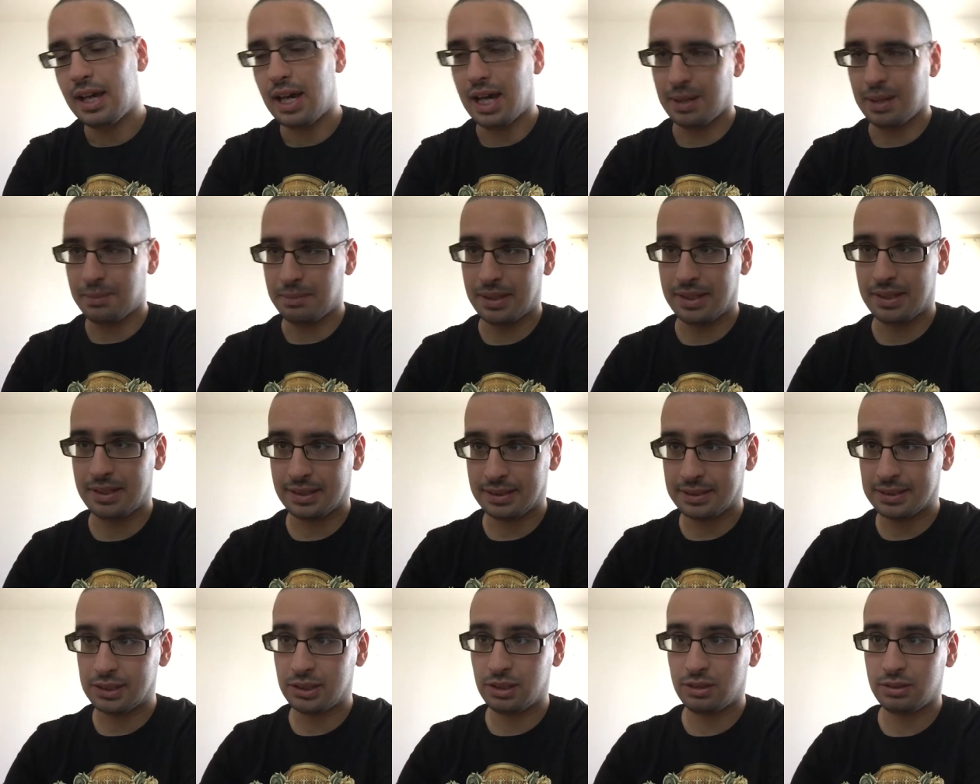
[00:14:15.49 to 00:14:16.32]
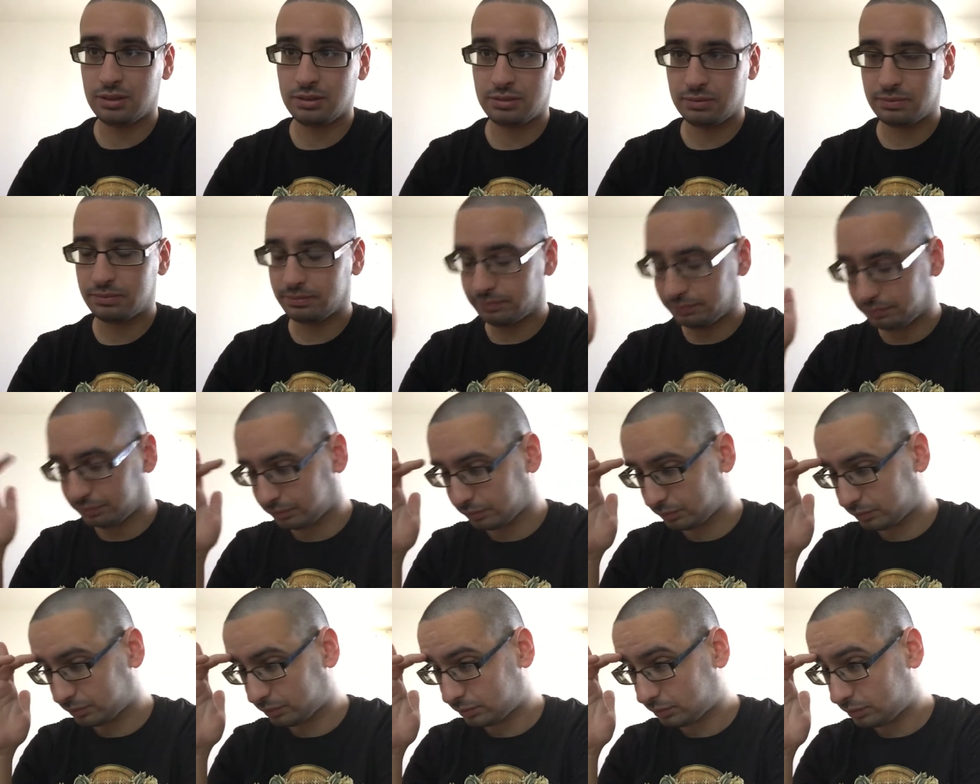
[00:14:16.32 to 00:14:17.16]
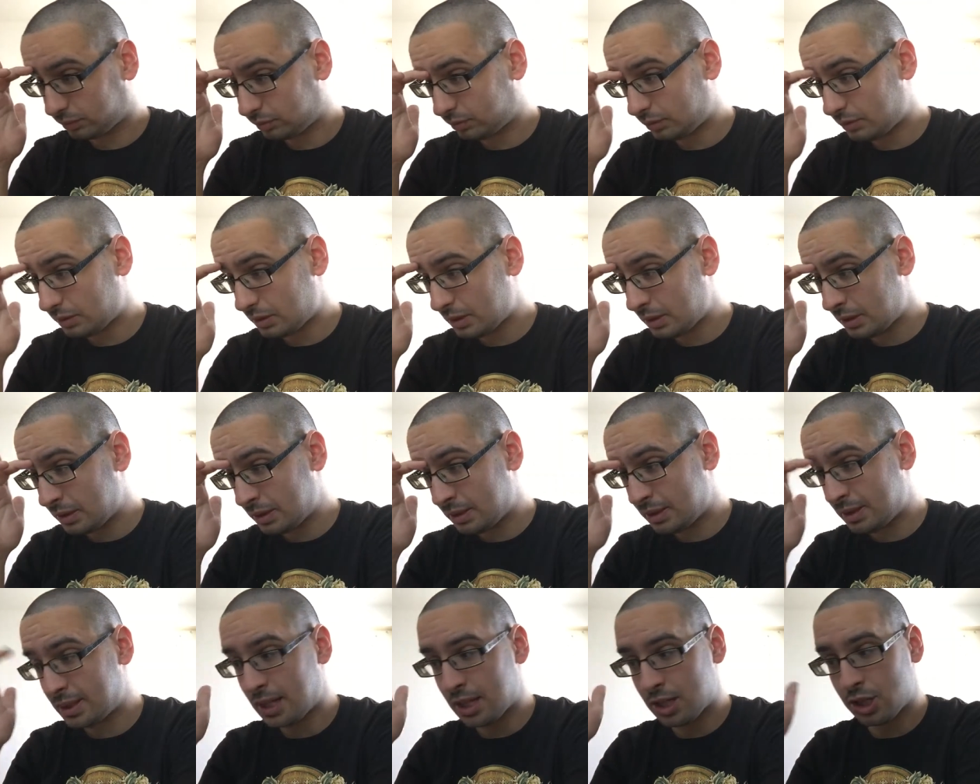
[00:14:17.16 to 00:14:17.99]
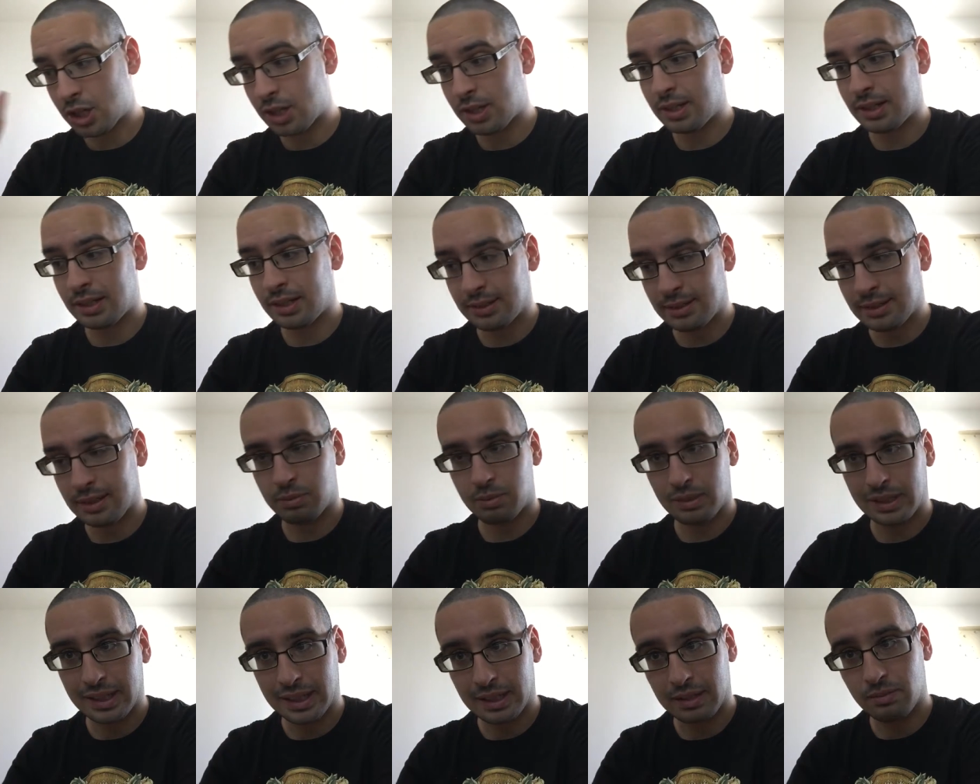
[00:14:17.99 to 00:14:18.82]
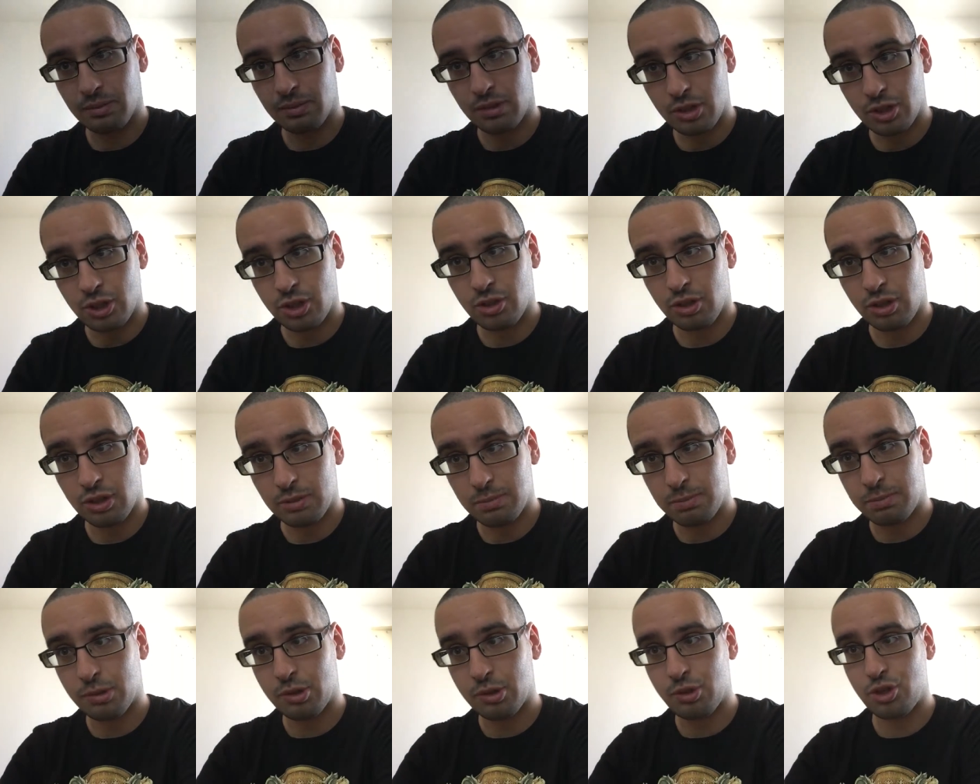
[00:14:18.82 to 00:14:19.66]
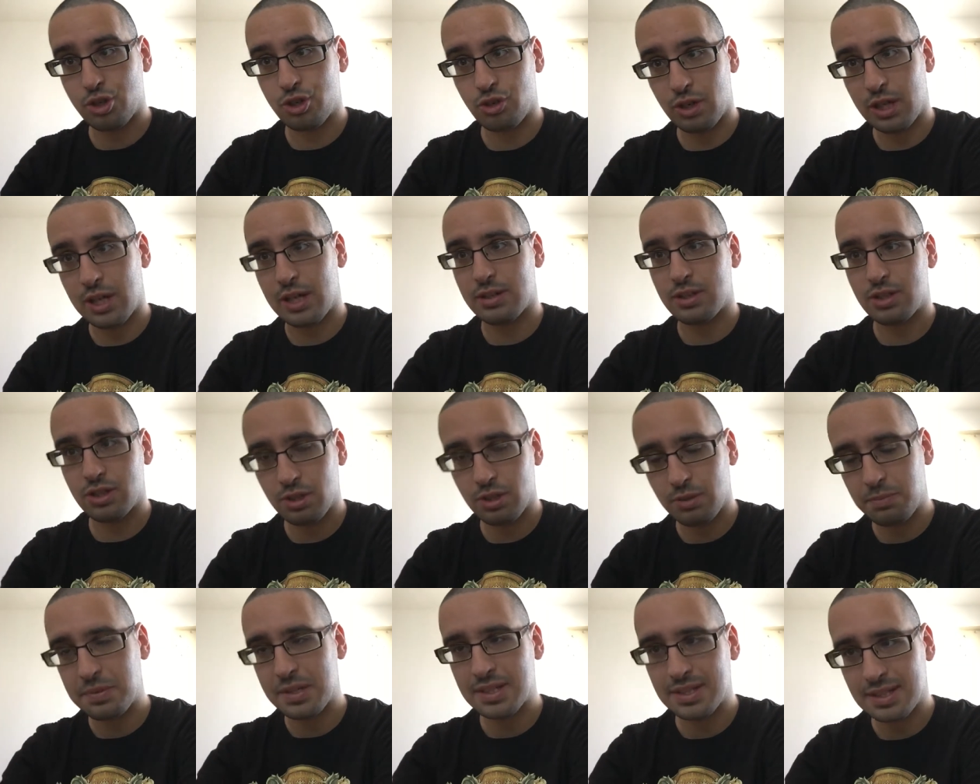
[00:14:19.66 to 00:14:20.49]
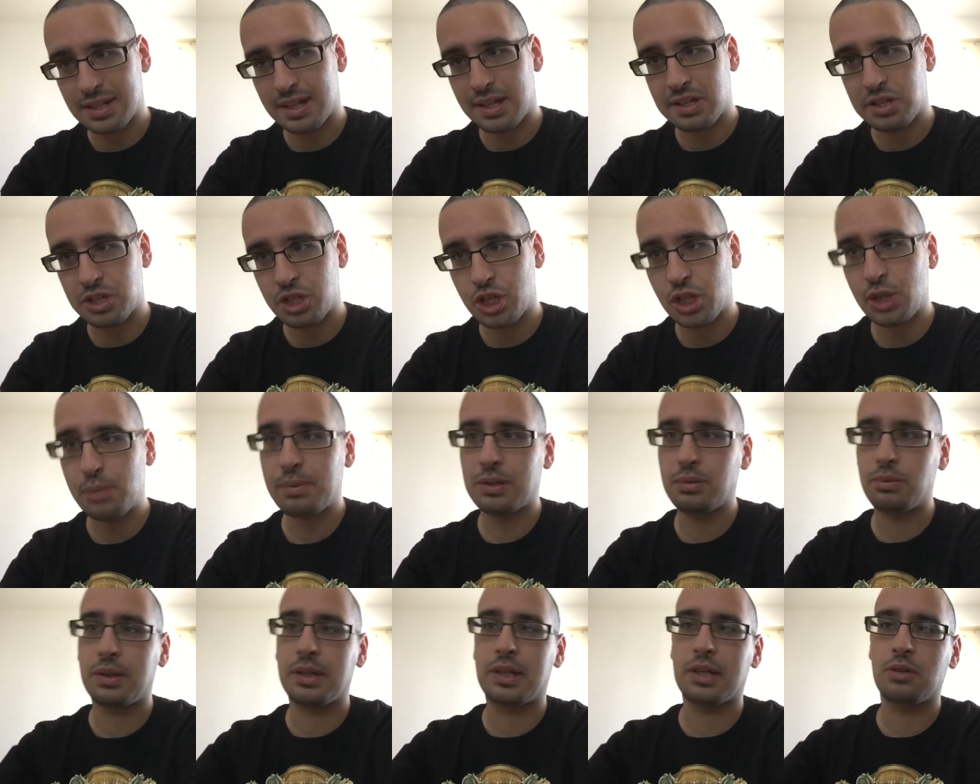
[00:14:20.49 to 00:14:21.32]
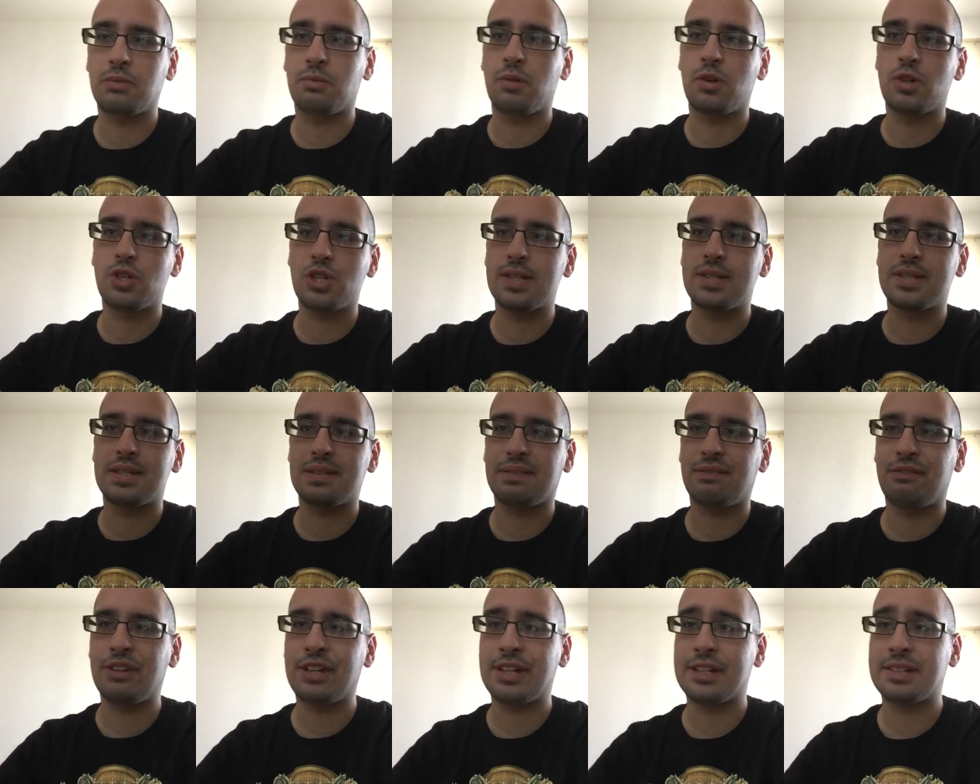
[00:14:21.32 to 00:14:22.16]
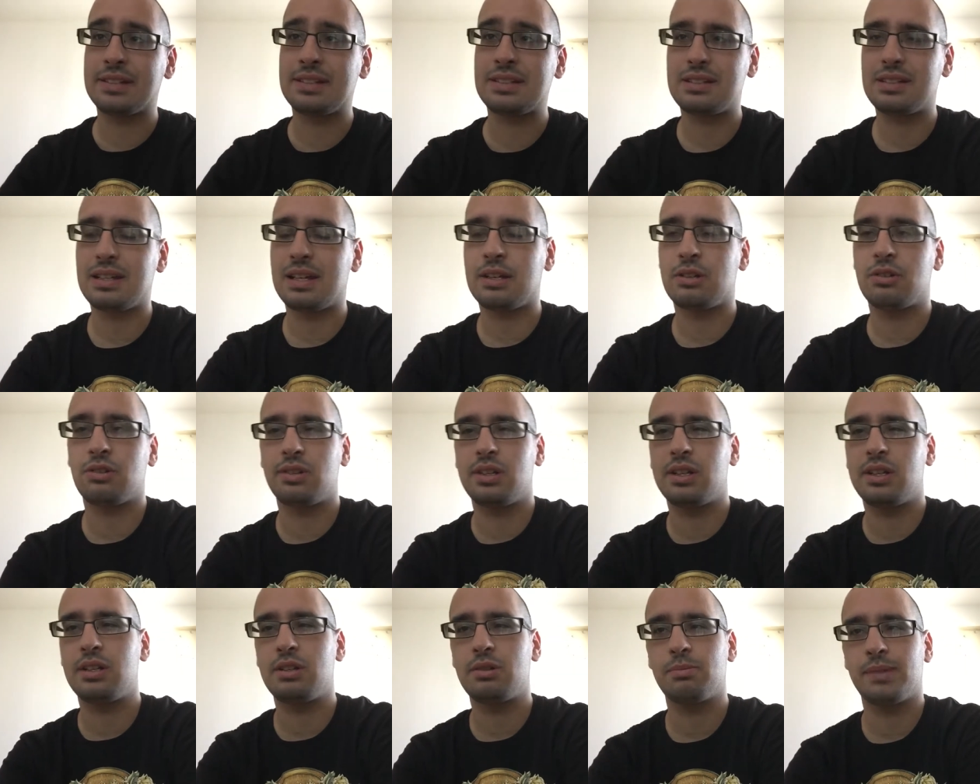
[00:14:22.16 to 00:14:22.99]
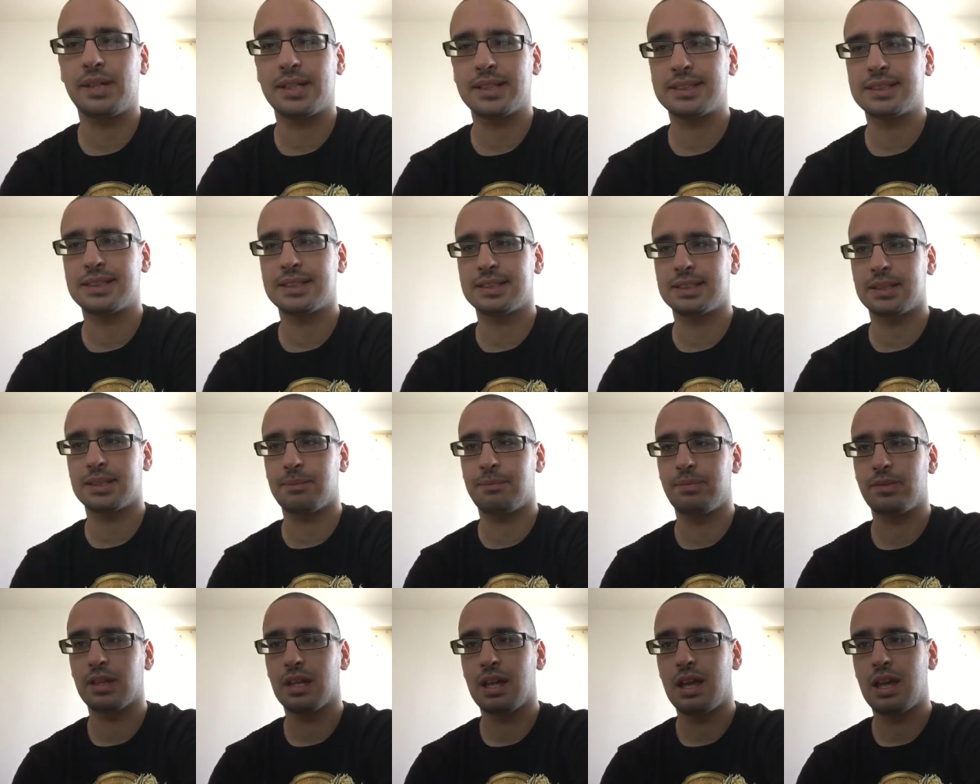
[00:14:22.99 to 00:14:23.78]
I mean, there is no such a thing that we can watch called bourgeois superstructure, but we can watch its effects according to Marxism.